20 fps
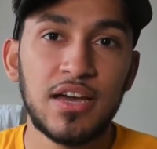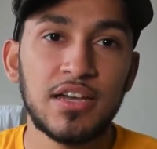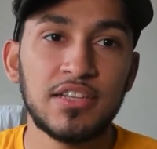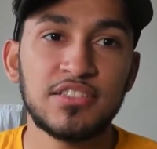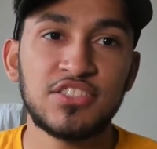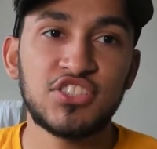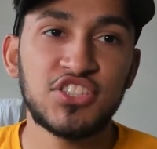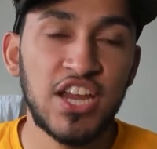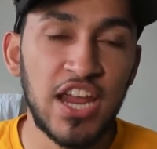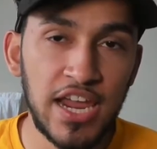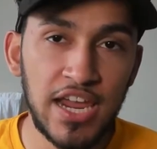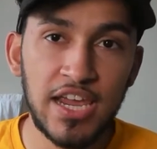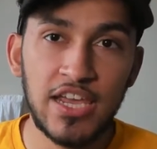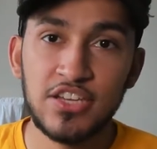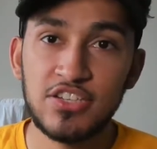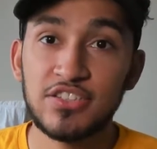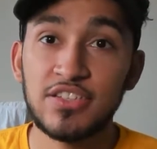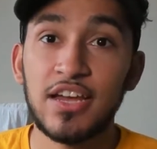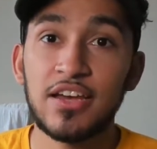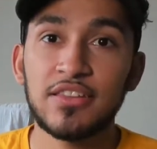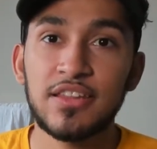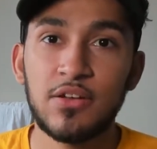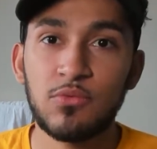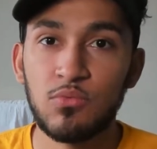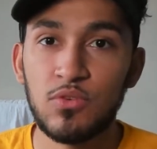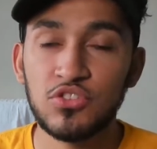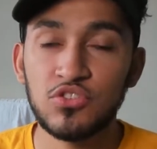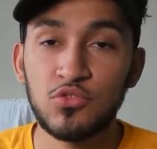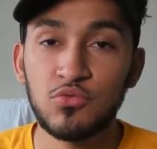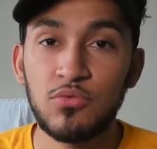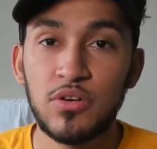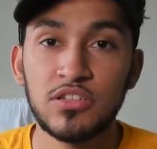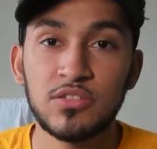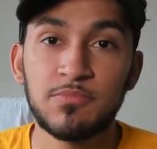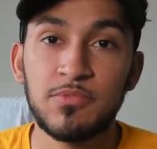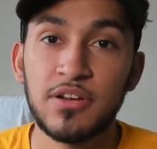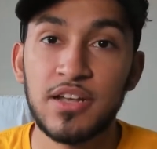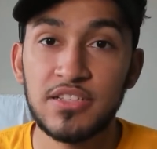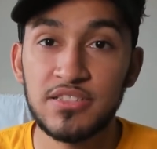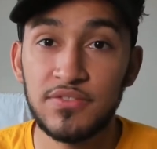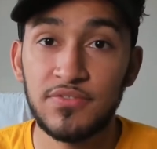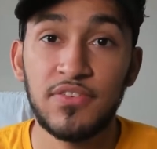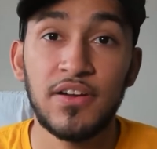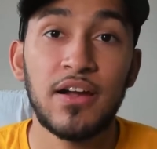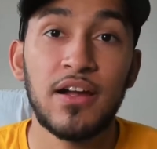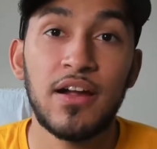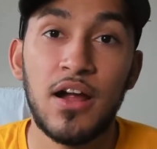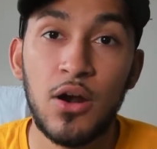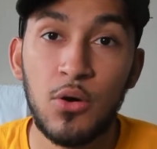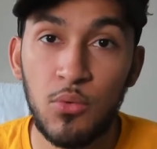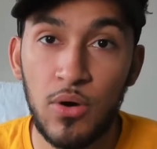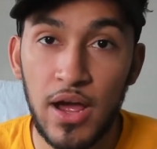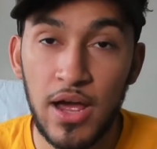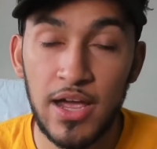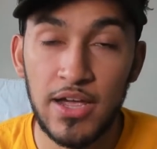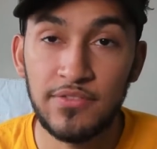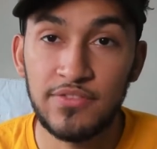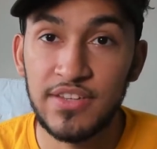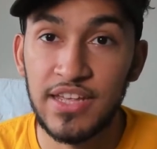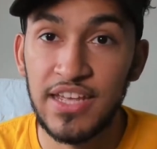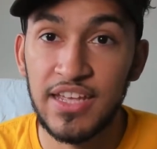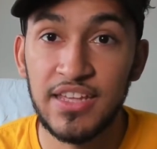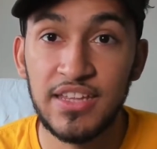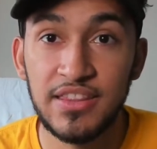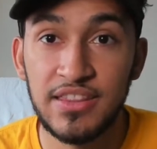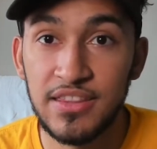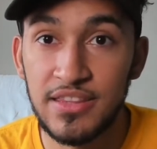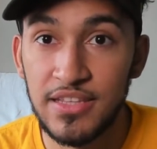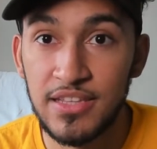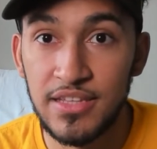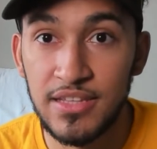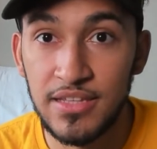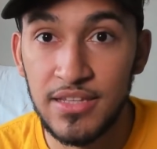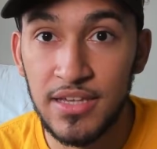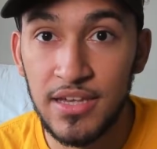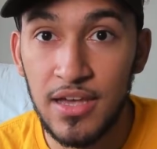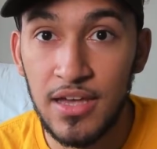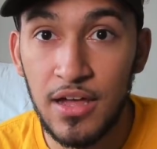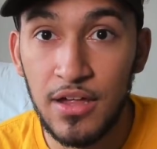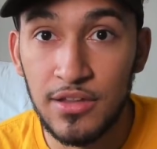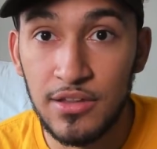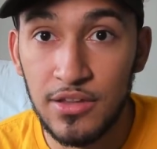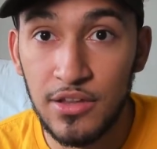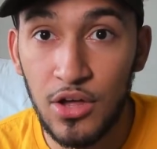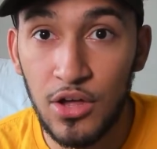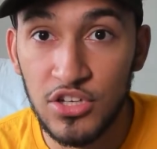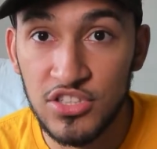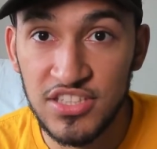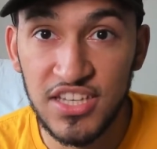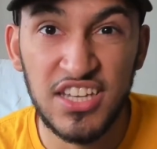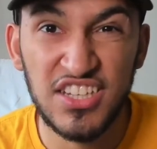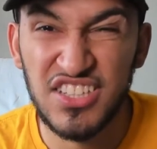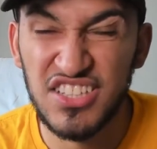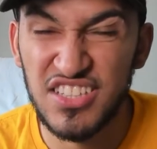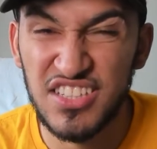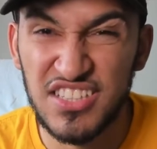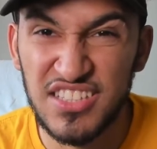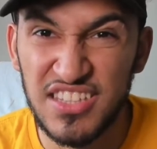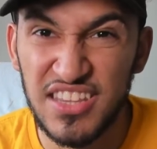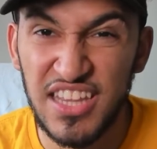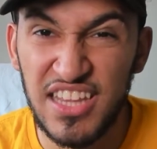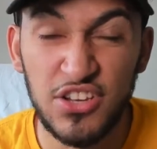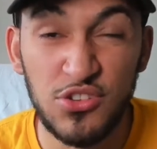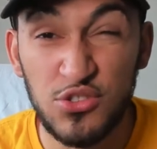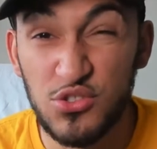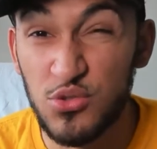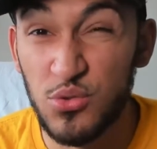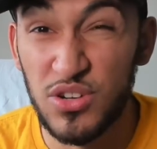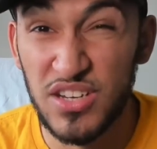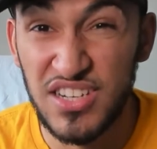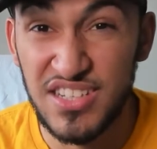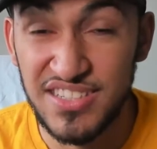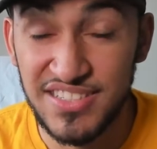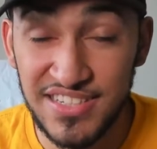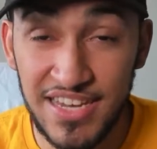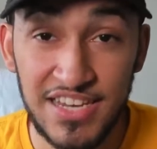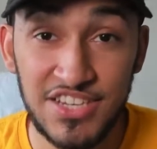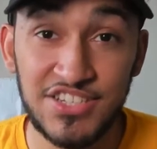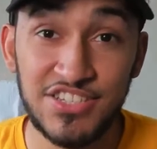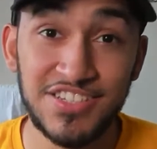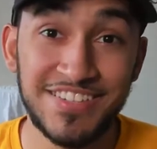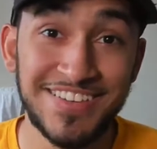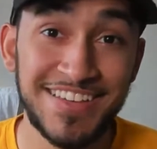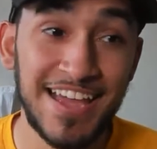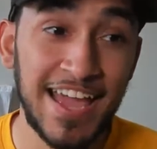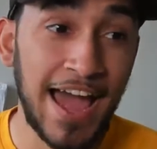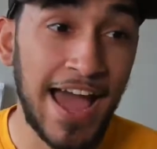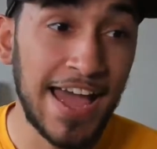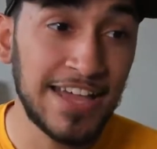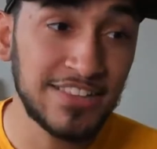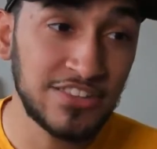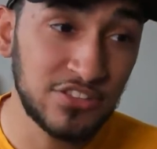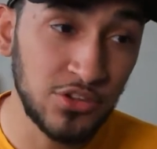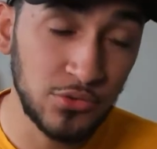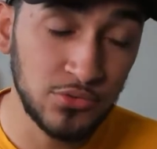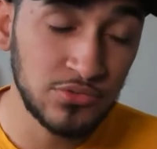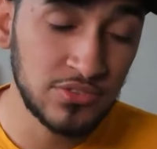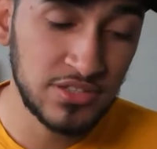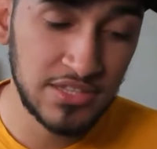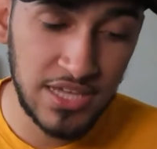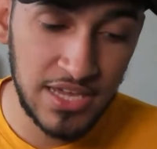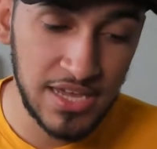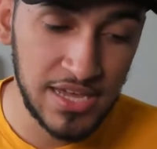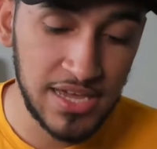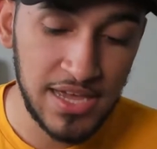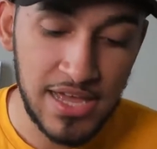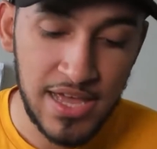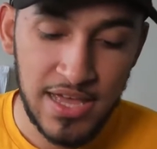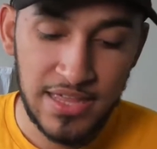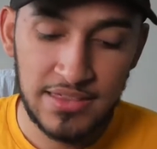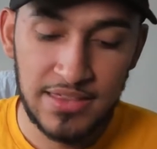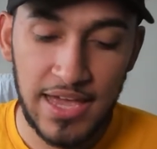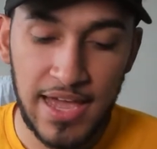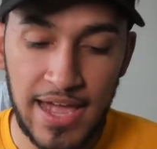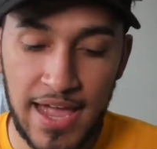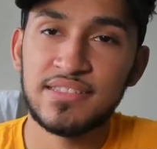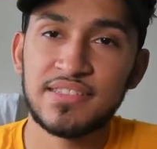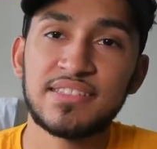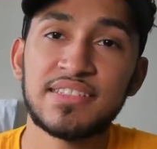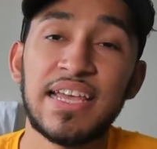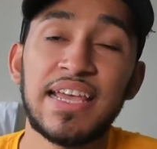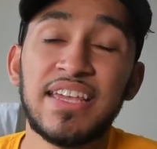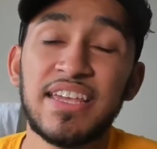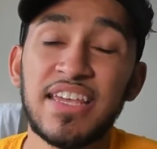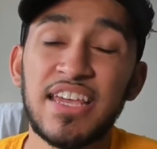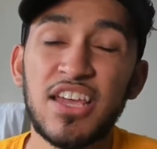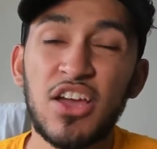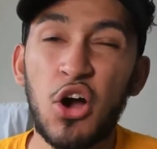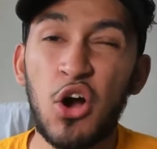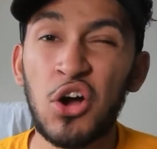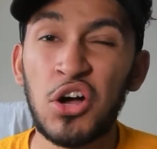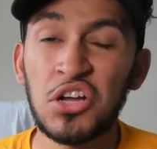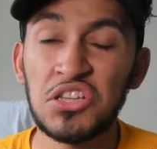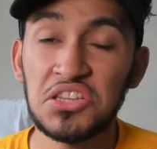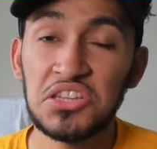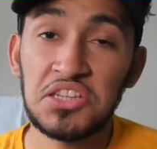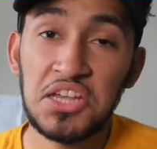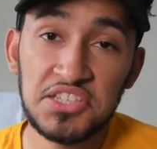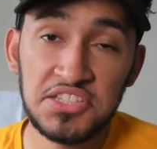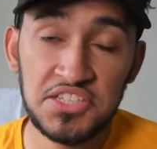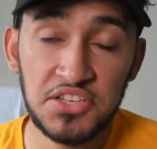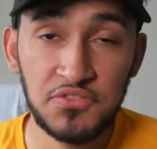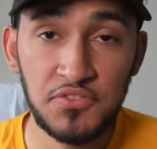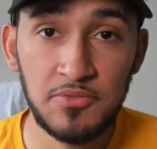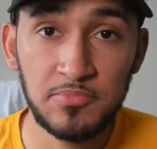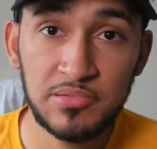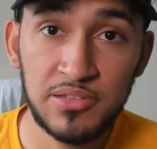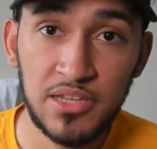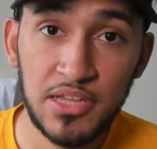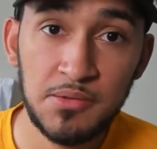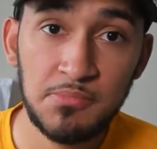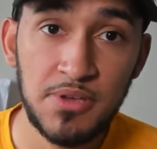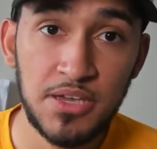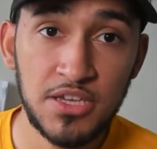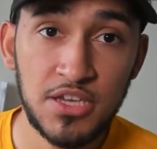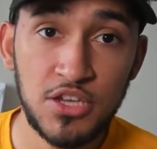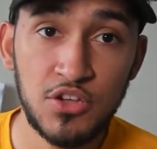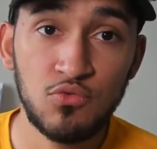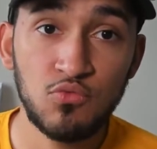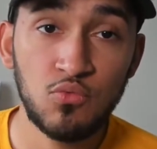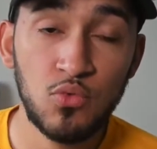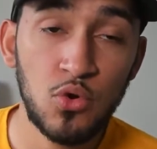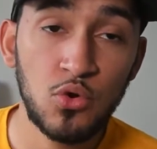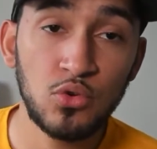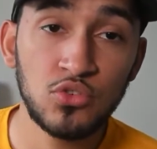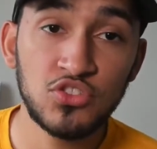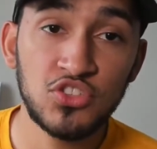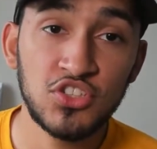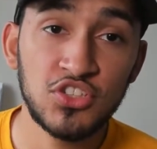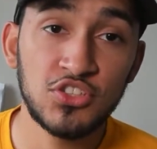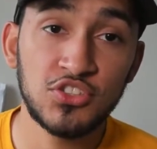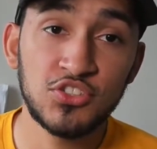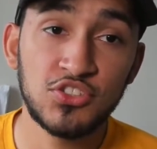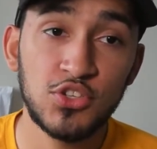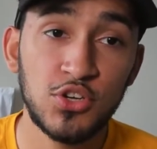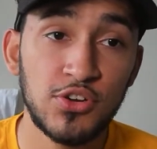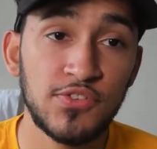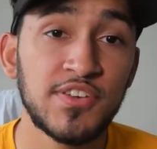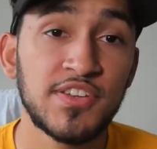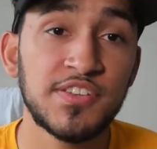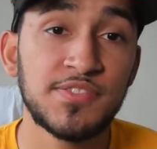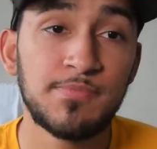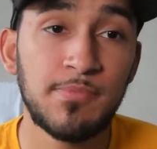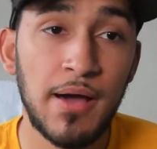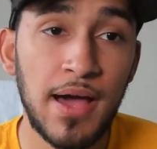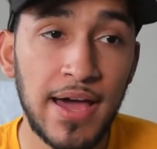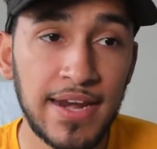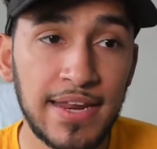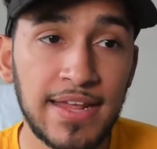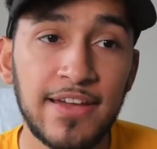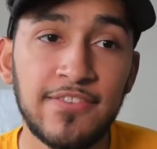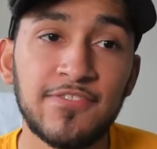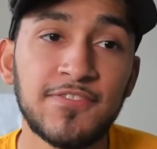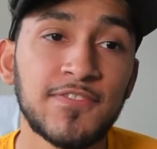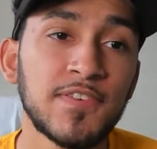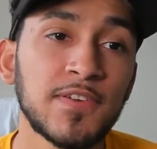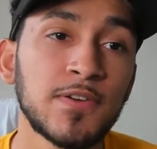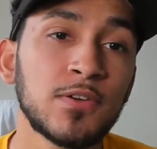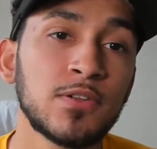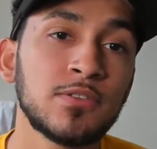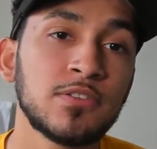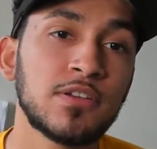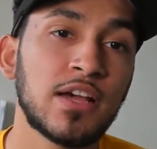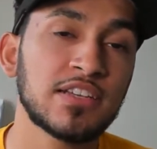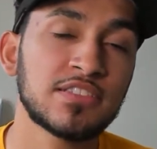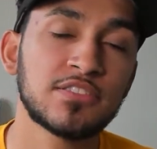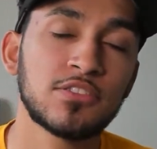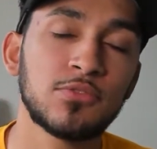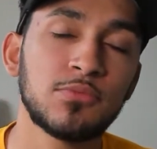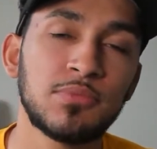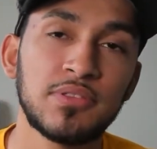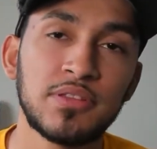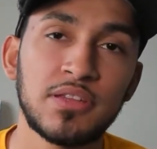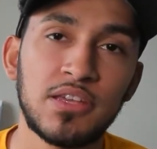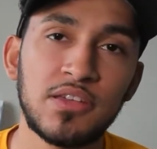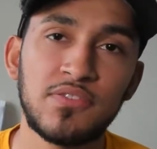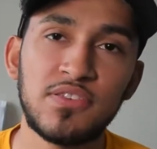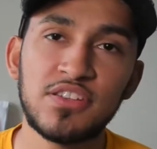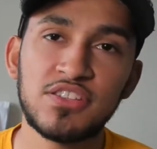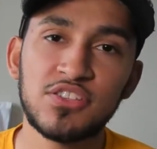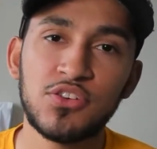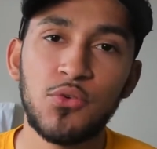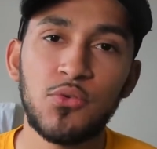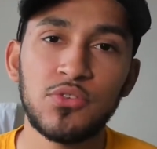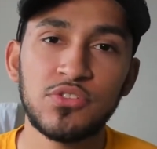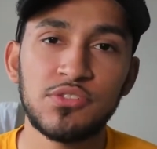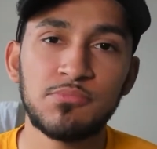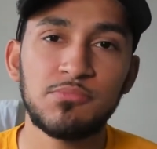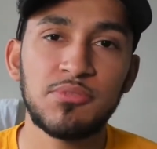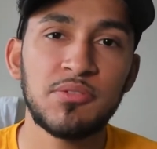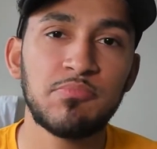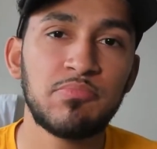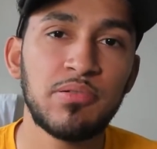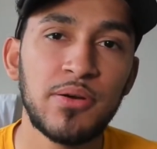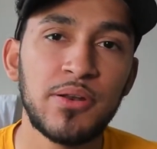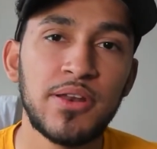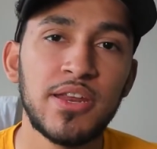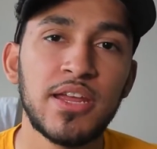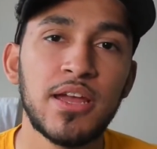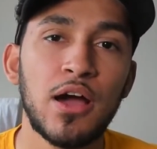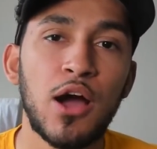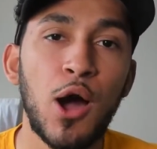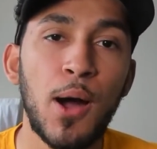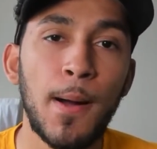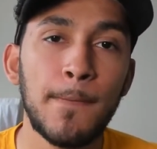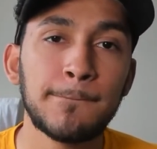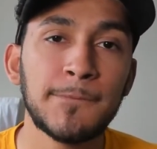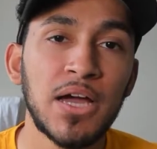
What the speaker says: change now that Russell Westbrook has arrived in the Los Angeles Lakers organization. I don't think that taking on less of a playmaking role to conserve his body, I still believe he's going to be putting up